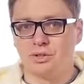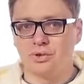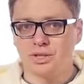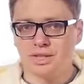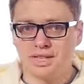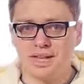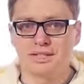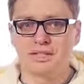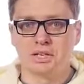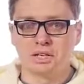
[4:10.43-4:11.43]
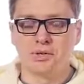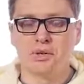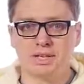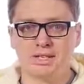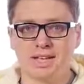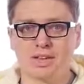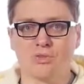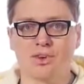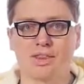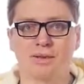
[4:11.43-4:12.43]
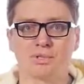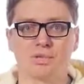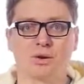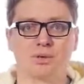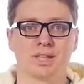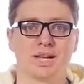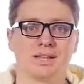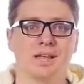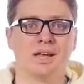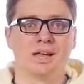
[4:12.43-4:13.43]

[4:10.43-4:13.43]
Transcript: to extend the Euclid's algorithm so that